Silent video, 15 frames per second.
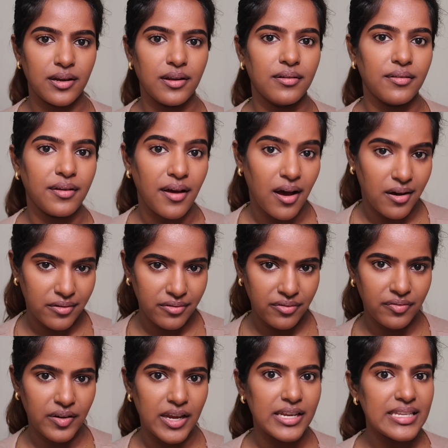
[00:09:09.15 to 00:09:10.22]
Now,
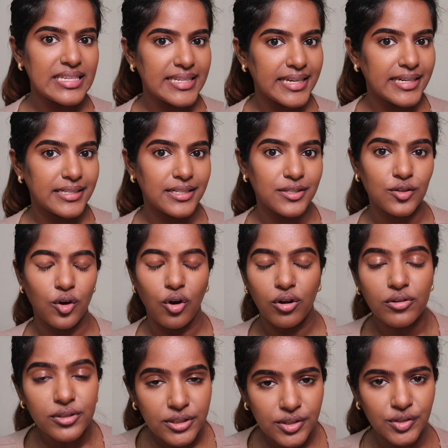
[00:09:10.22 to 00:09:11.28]
Insight is
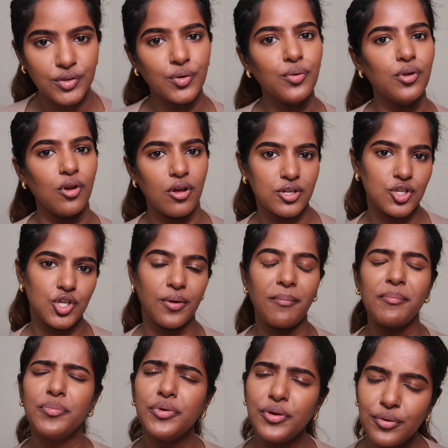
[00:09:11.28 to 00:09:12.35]
also
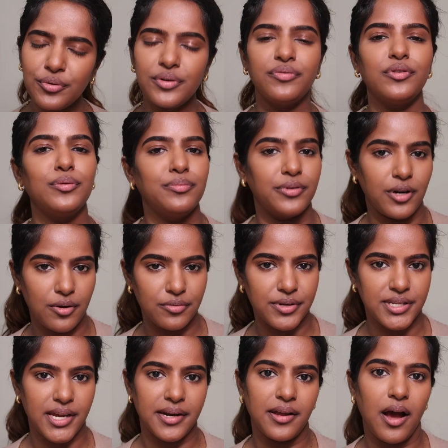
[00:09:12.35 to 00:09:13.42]
launching beautiful browns
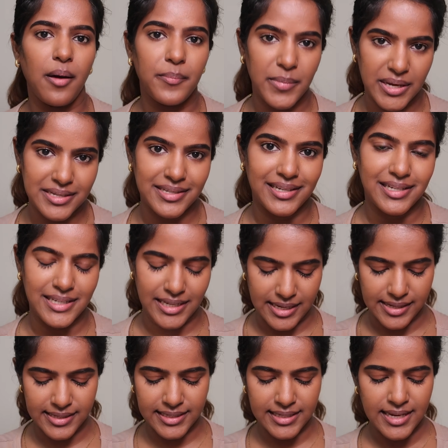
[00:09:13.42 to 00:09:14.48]
at amazing
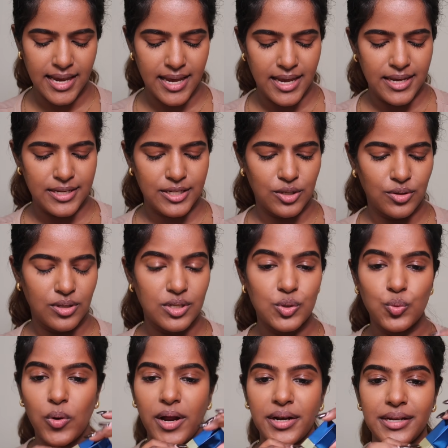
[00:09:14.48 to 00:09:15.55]
deals. So, this
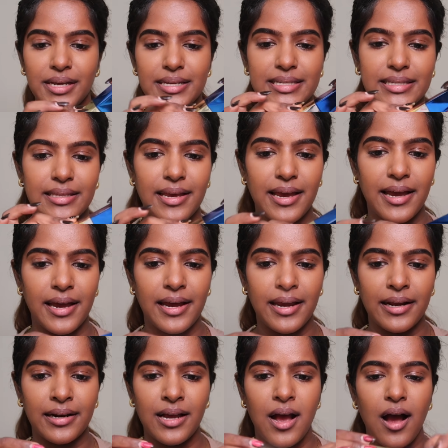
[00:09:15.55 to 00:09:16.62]
one is
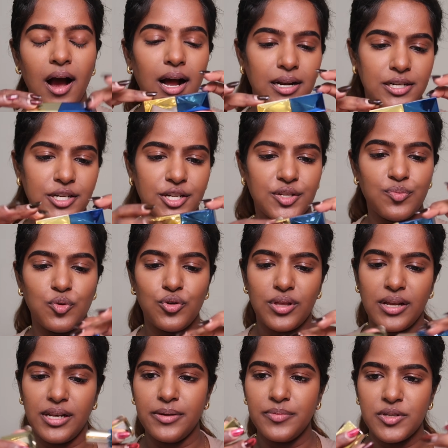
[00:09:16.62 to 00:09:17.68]
their ultra smooth
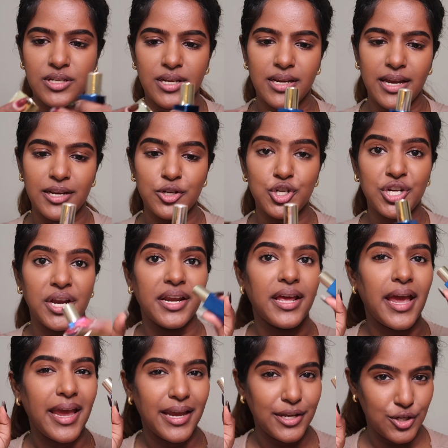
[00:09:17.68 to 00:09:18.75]
lipstick in shade
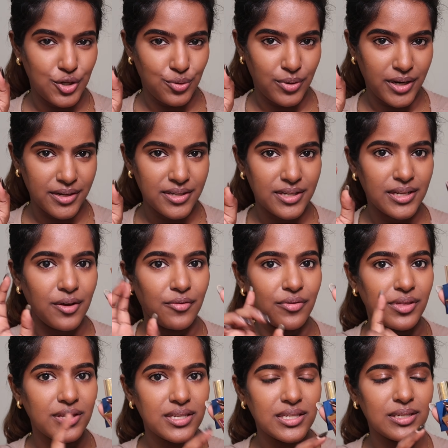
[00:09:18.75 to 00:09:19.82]
Endurance. Now,
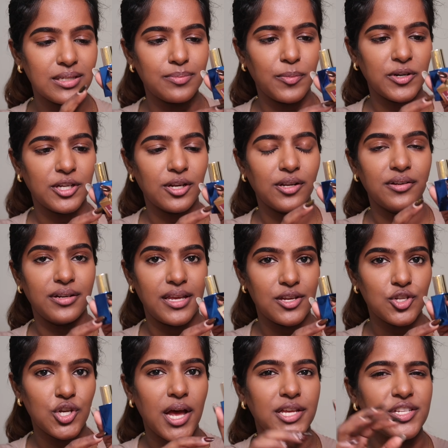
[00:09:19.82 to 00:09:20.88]
this particular
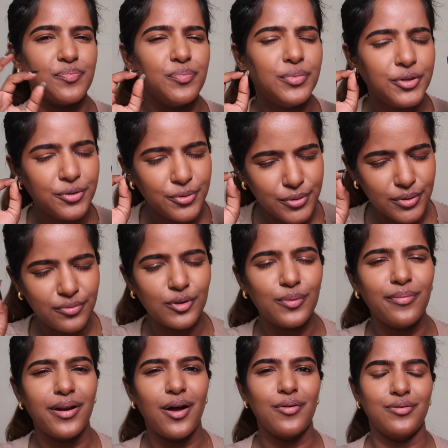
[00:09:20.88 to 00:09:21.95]
range has beautiful
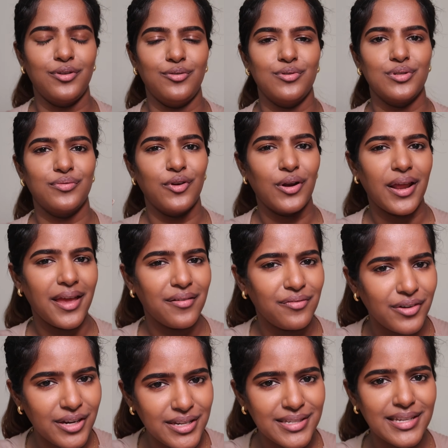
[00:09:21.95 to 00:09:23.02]
brown tones for
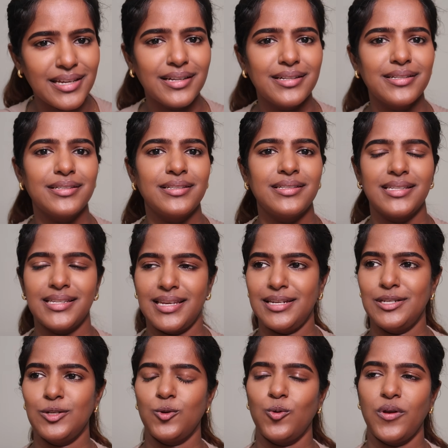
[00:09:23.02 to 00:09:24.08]
every single
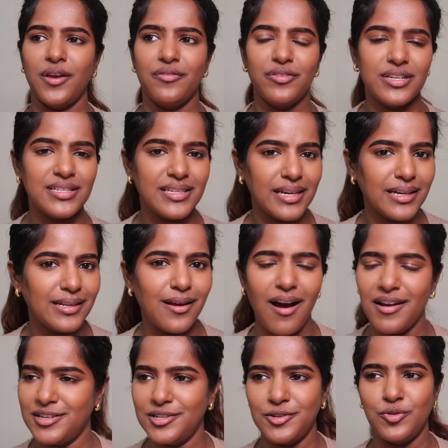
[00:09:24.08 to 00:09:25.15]
skin tone, every single
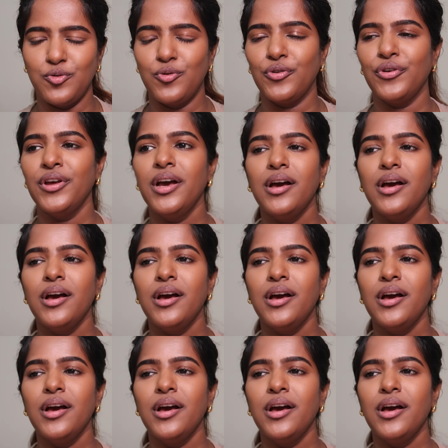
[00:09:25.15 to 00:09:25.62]
undertone.